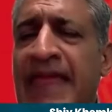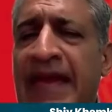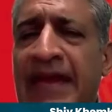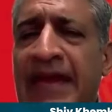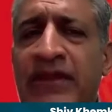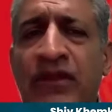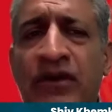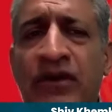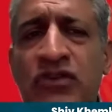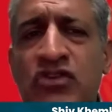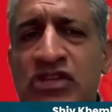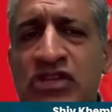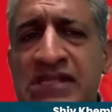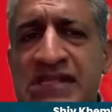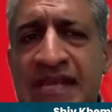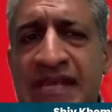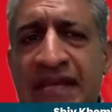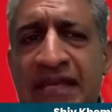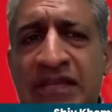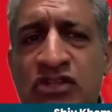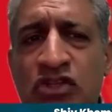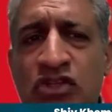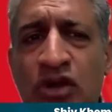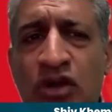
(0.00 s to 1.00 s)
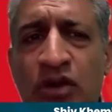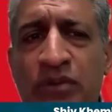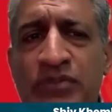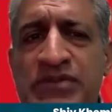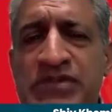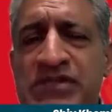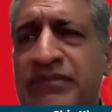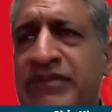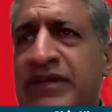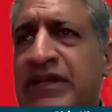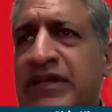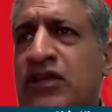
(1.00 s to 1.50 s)
and not just any
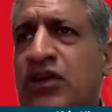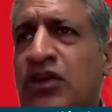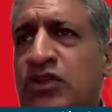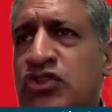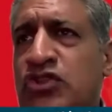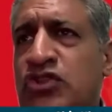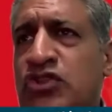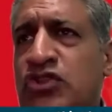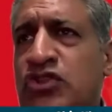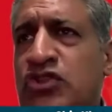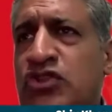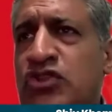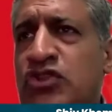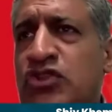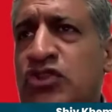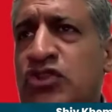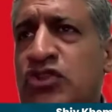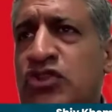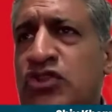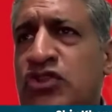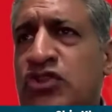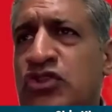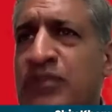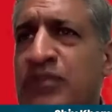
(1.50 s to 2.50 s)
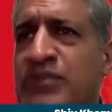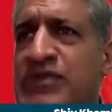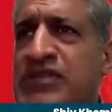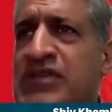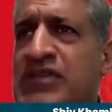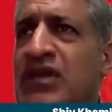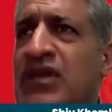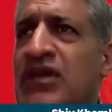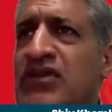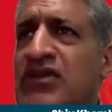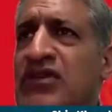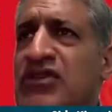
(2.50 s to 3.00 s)
jobs, but conscious jobs,
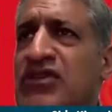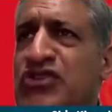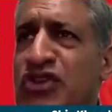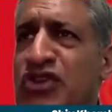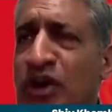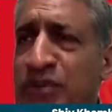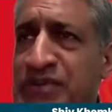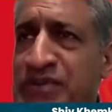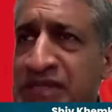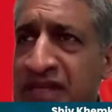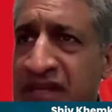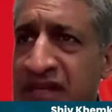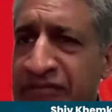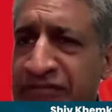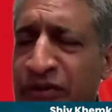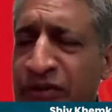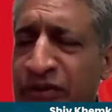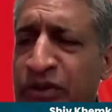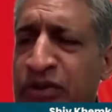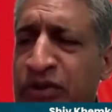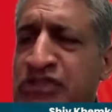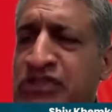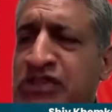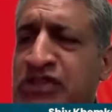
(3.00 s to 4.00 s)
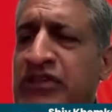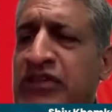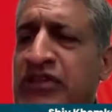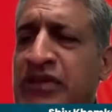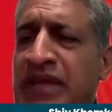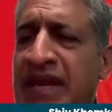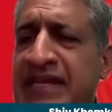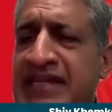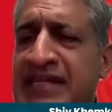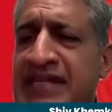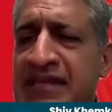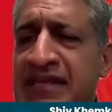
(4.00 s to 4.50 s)
jobs that are focused on the
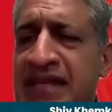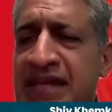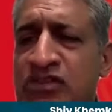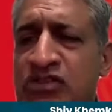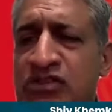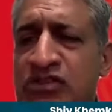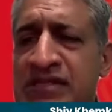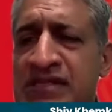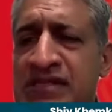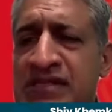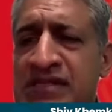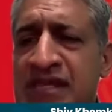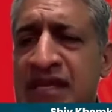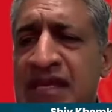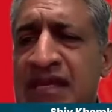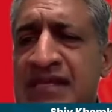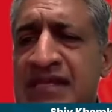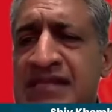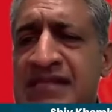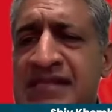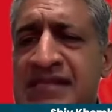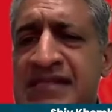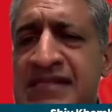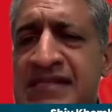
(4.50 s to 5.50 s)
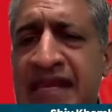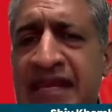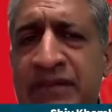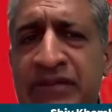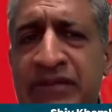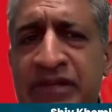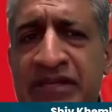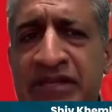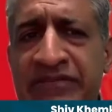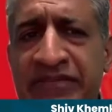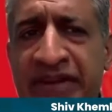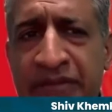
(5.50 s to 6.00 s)
United Nations
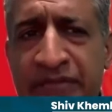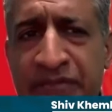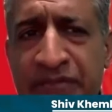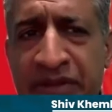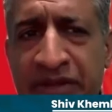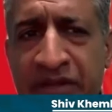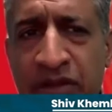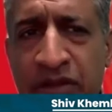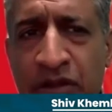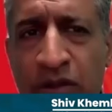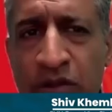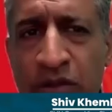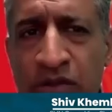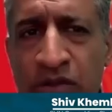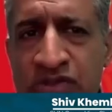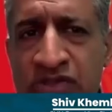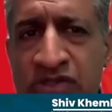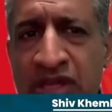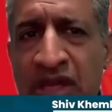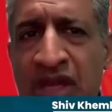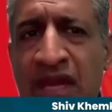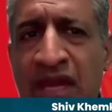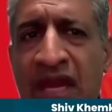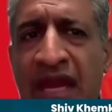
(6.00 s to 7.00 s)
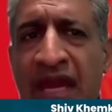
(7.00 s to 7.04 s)
Sustainable Development Goals.